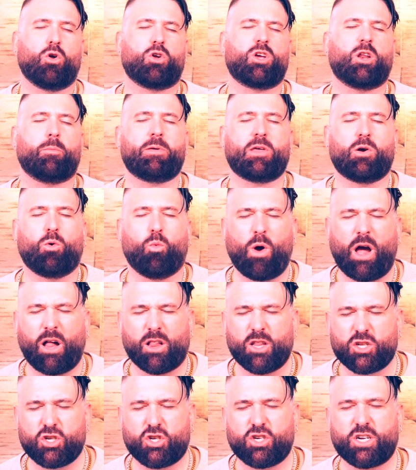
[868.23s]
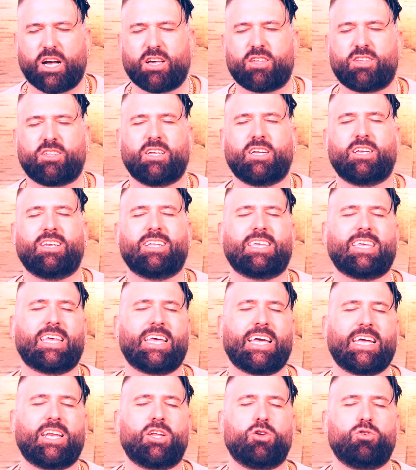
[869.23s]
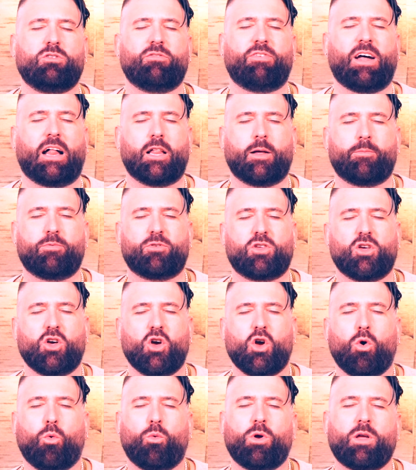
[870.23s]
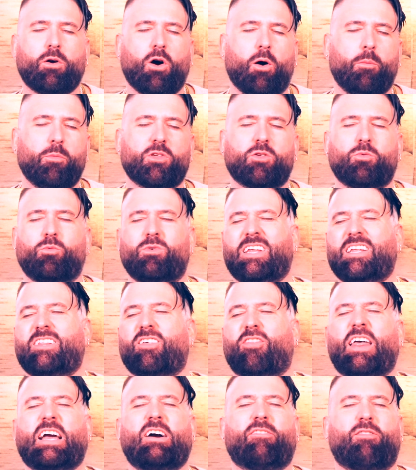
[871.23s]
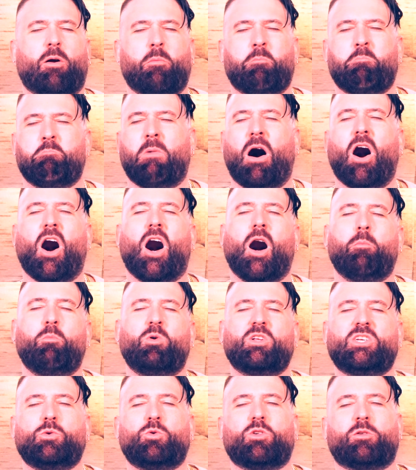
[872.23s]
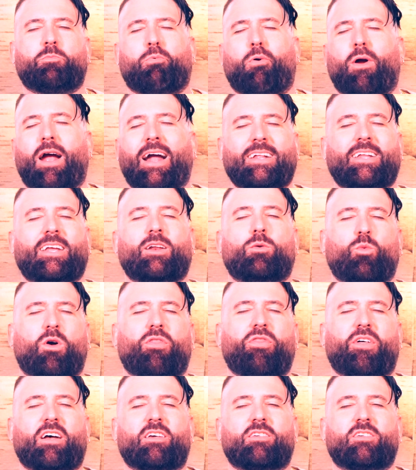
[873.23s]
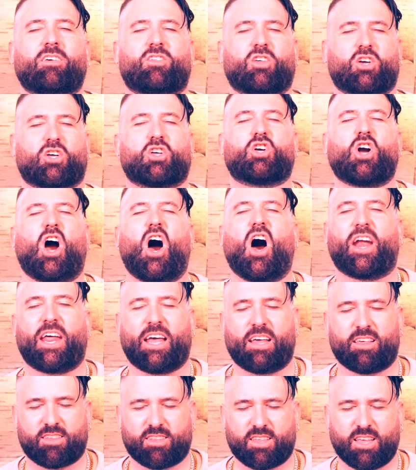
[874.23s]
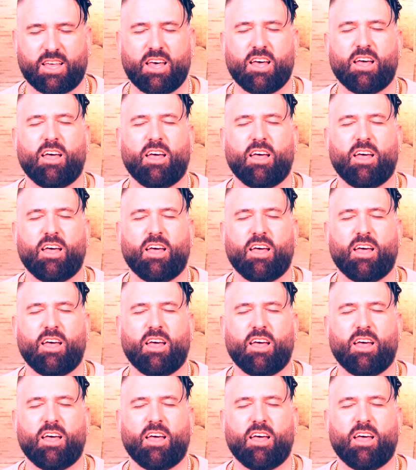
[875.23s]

going to be a well-adjusted kid who develops, we almost need to think of our mom when she was pregnant with us as a goddess,